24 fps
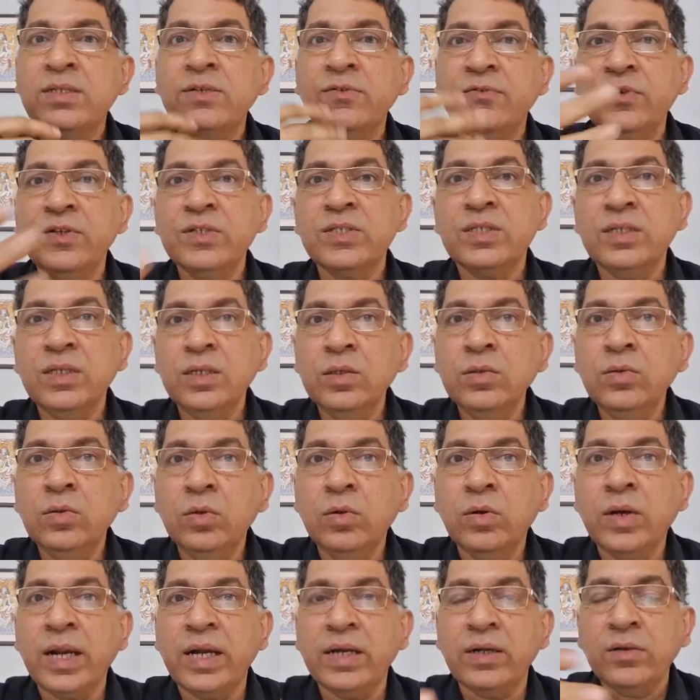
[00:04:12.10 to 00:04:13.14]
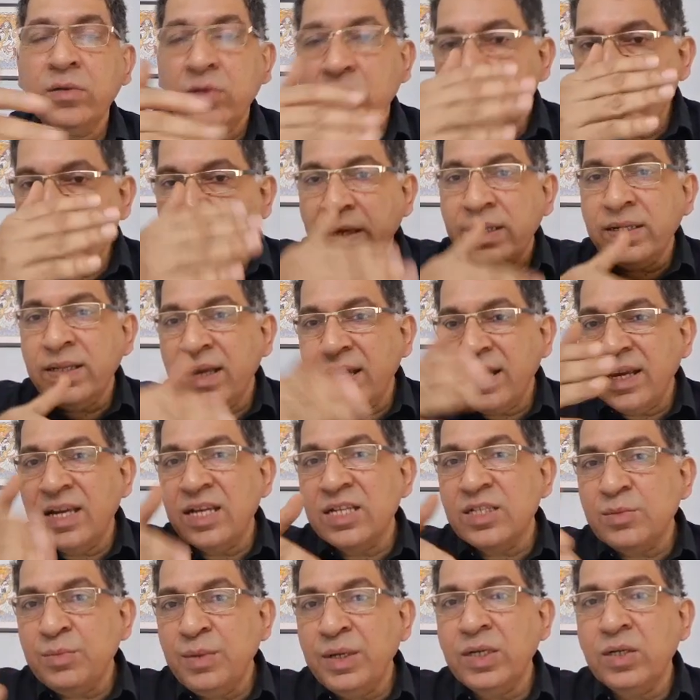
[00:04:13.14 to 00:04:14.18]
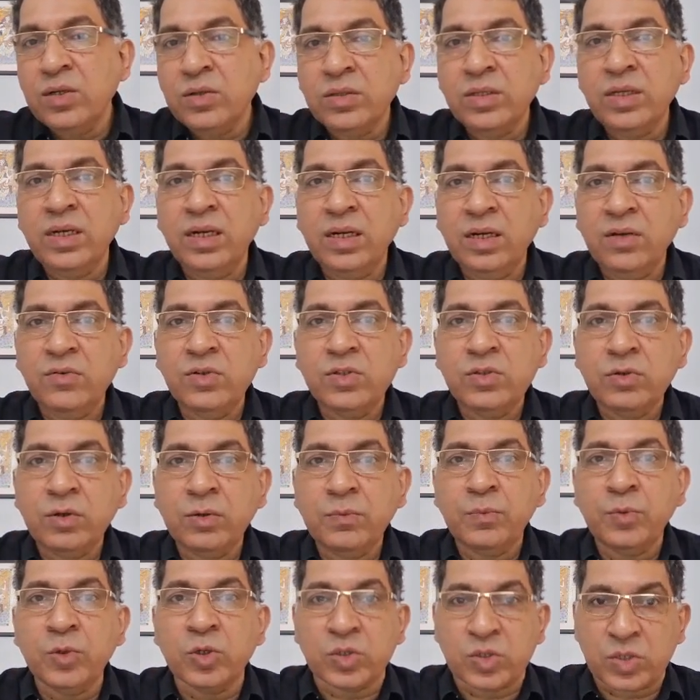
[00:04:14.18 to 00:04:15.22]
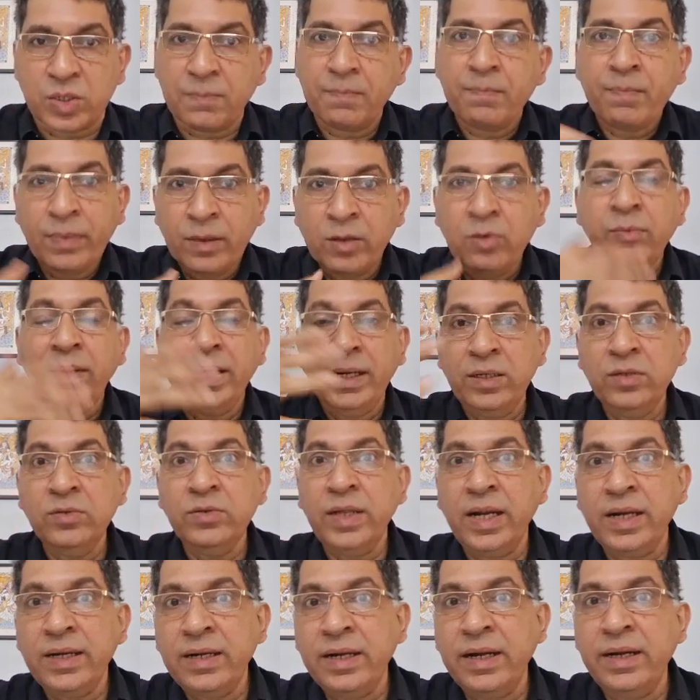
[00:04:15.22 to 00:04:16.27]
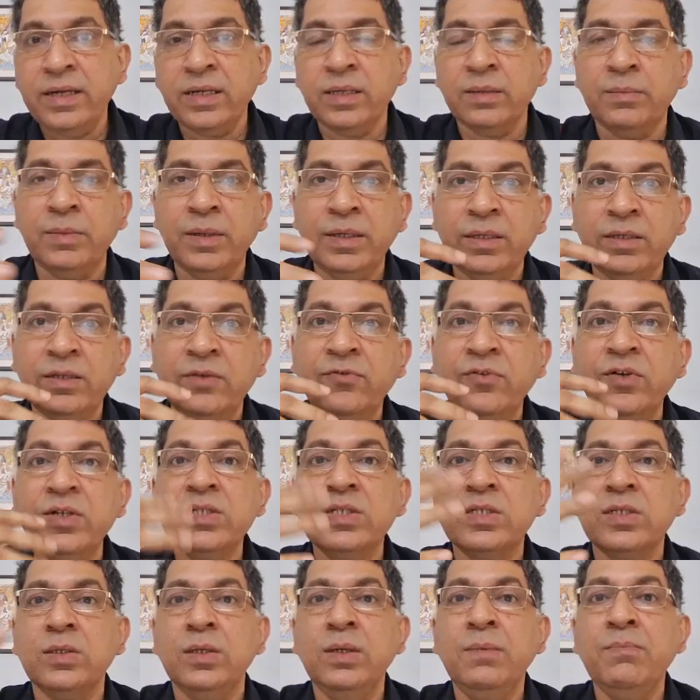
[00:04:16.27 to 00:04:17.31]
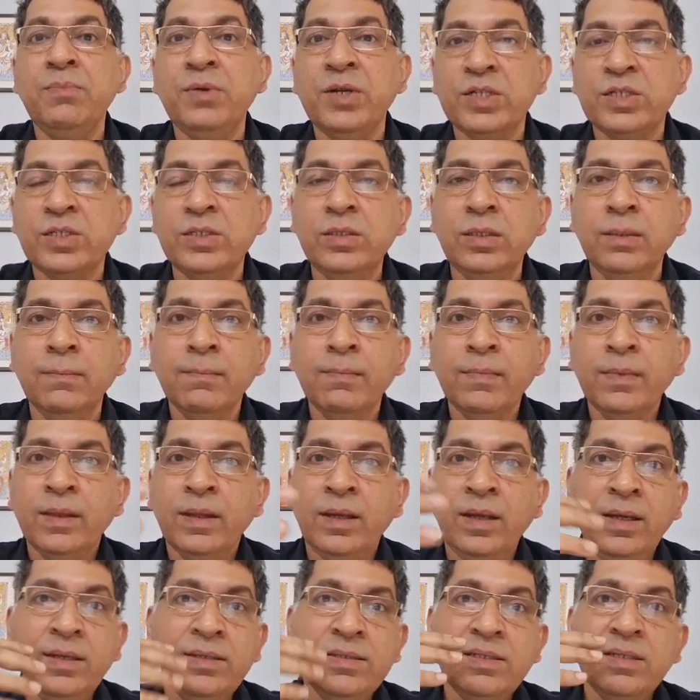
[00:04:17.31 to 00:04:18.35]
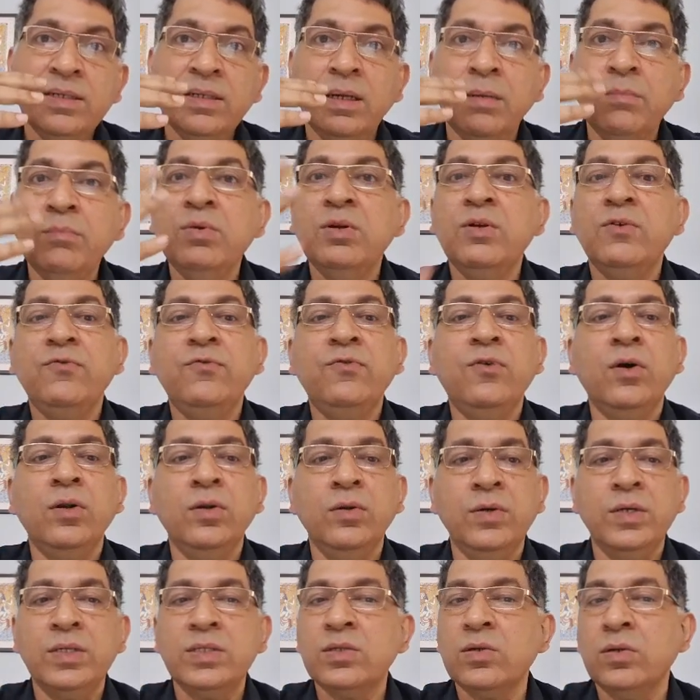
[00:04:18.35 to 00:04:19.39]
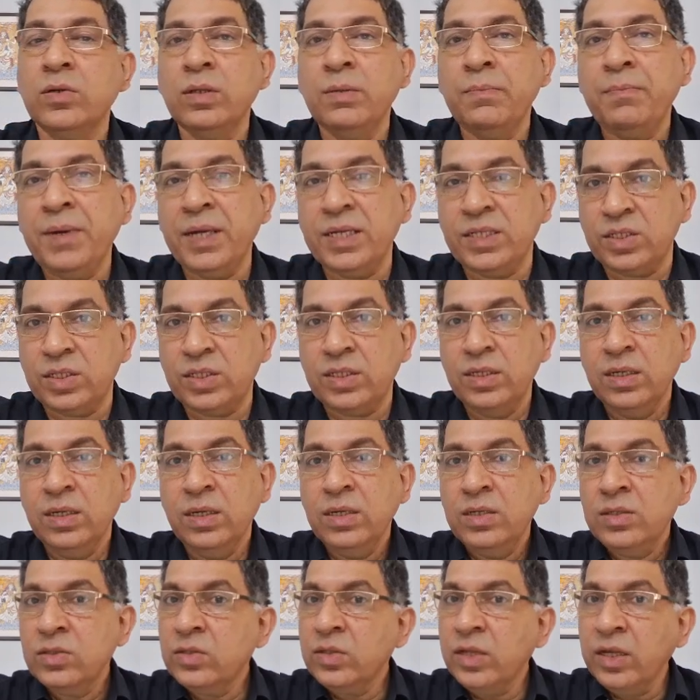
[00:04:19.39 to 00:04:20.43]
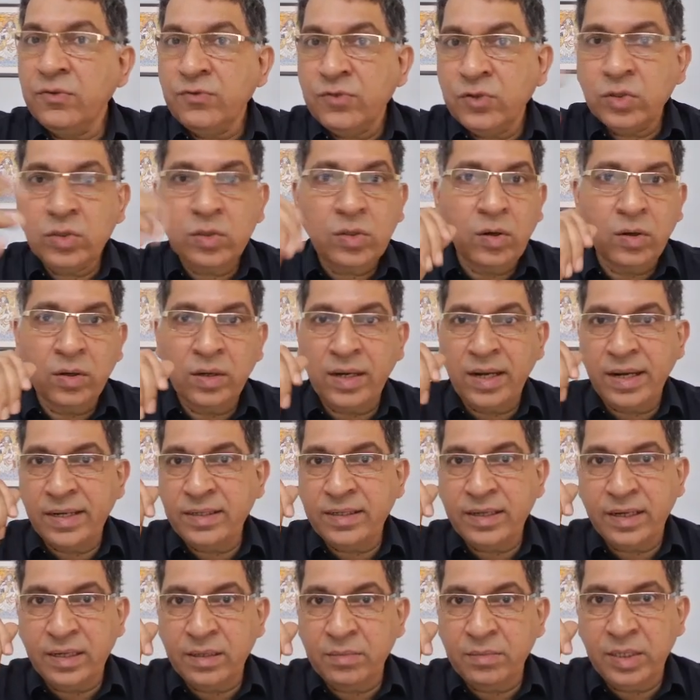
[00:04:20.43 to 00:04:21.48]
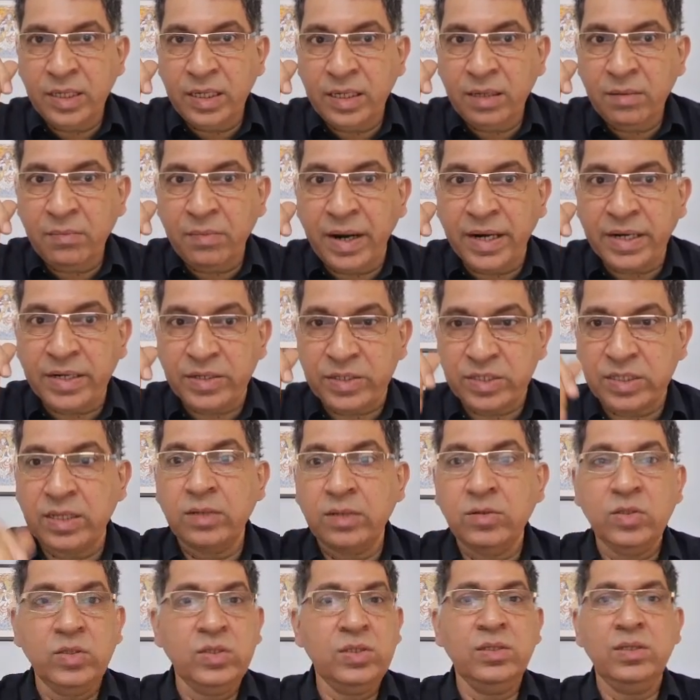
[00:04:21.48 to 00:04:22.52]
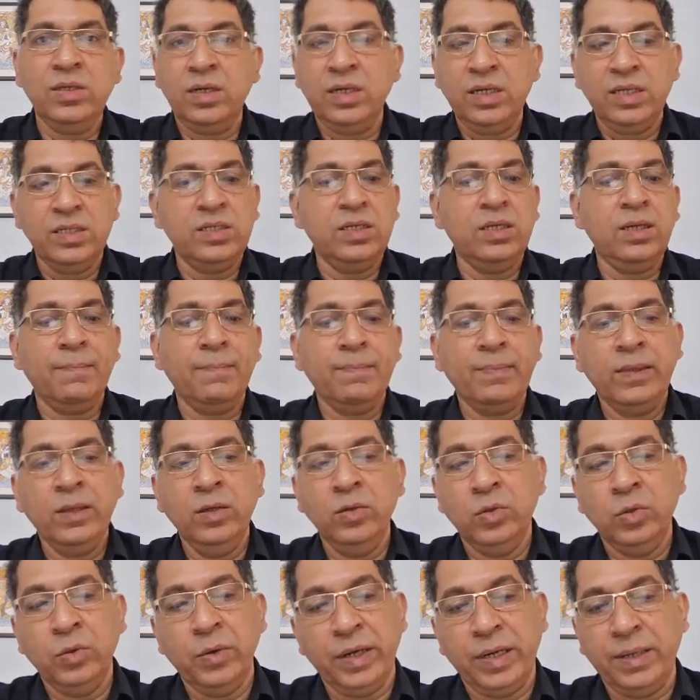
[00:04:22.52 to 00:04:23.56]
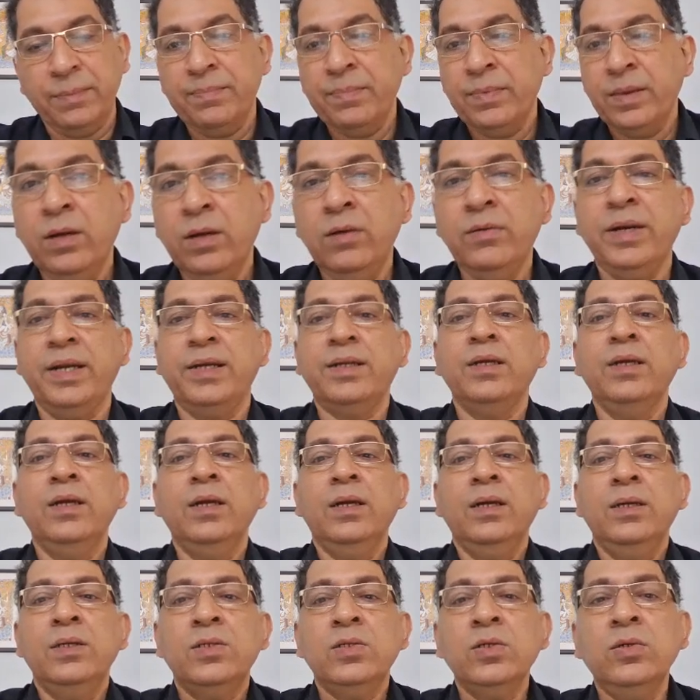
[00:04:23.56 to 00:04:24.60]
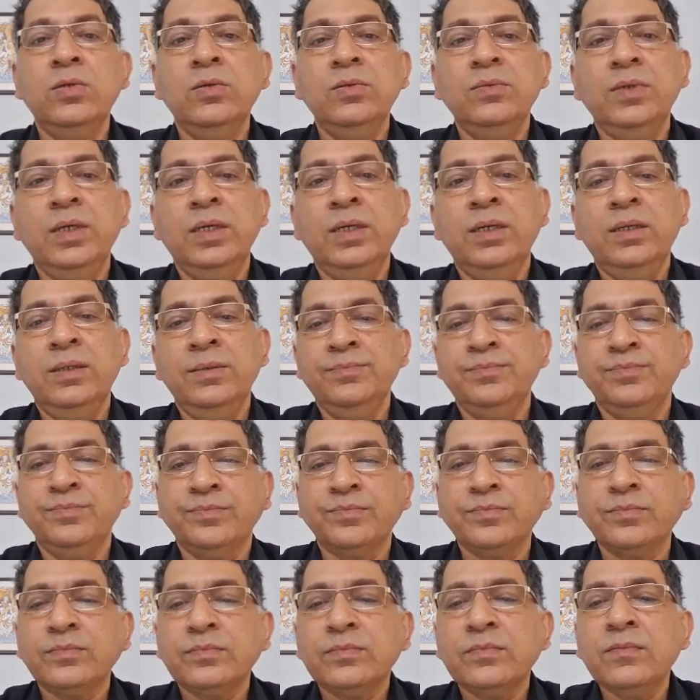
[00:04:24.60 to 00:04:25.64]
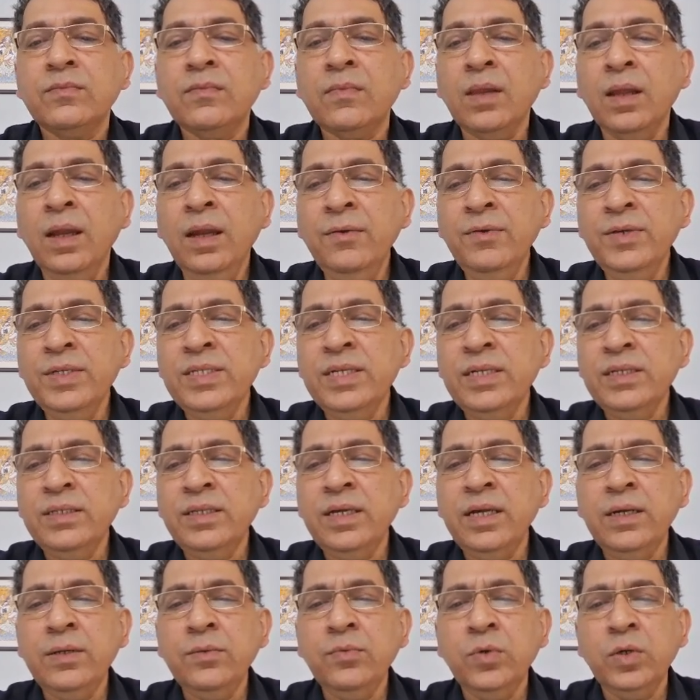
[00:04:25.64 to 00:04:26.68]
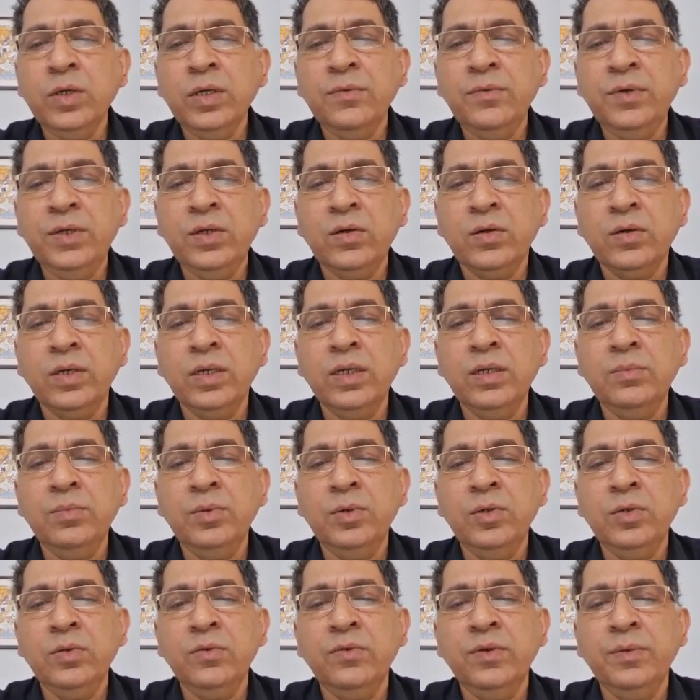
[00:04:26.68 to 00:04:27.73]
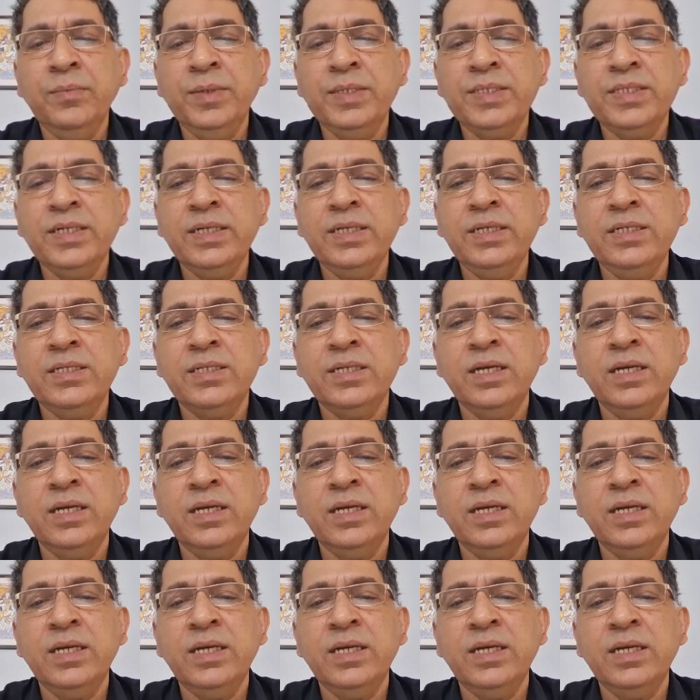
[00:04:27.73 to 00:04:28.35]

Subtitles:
is the first thing you look at? You don't look at the engagement on the individual post. You might do that later, but the first impression is the number of followers on the page. So therefore, online credibility matters. Now, this is the reason you do it. All right. So, having said that, what are we talking about? We're basically